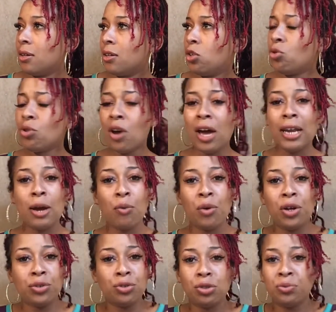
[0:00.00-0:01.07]
You know how that
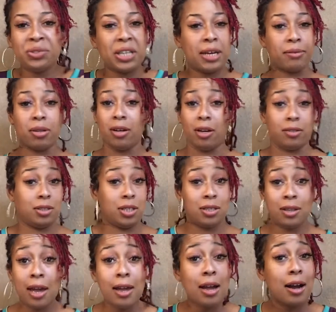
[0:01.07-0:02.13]
one dude was like,
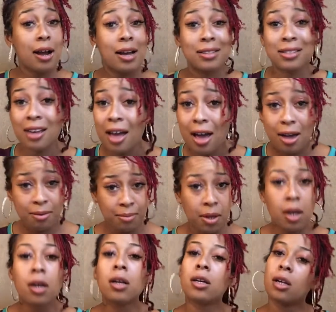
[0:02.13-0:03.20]
today I got time.
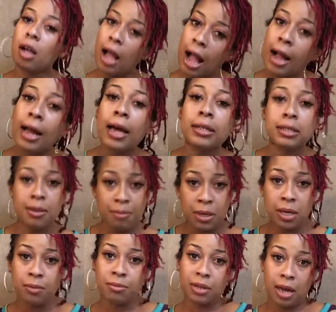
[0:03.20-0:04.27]
I got some of
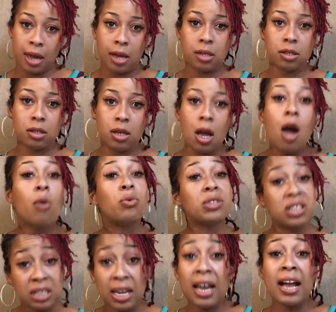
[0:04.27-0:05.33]
them days. Well,
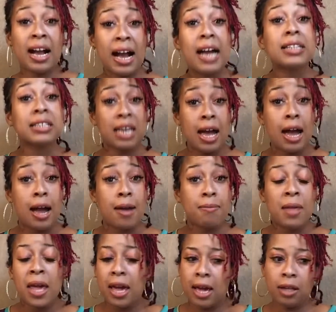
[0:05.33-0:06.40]
today I got time.
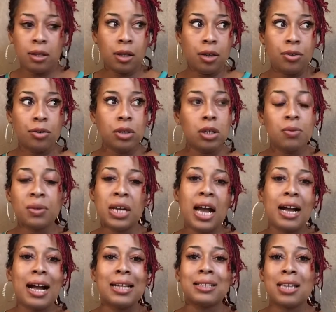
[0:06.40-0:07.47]
And literally when
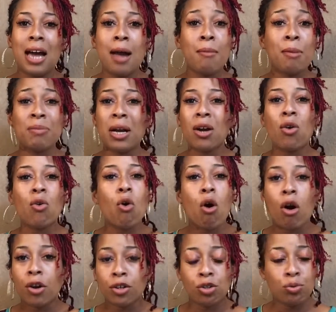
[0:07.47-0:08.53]
I got time, I'm not going to
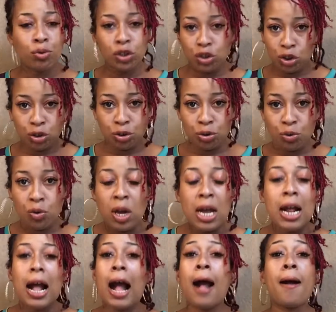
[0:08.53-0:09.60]
argue with you.
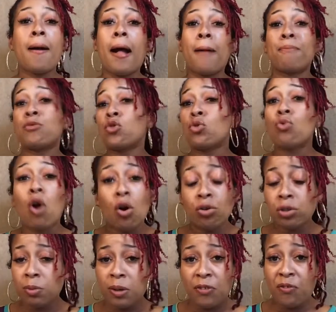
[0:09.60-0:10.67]
I'm too
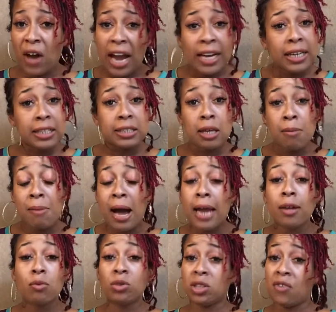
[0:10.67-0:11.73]
old to be fighting
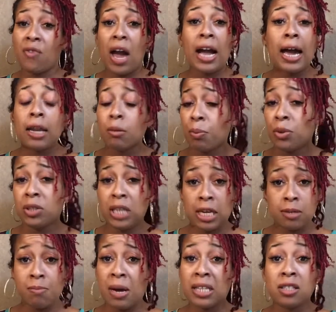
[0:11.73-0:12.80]
somebody, which if I got to
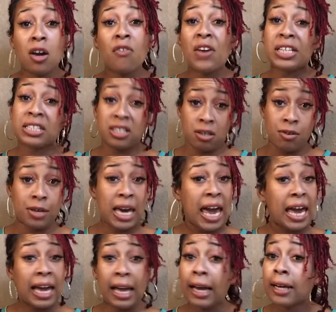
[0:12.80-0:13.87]
protect myself, I still
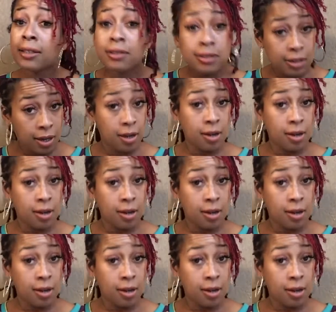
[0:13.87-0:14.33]
got hands.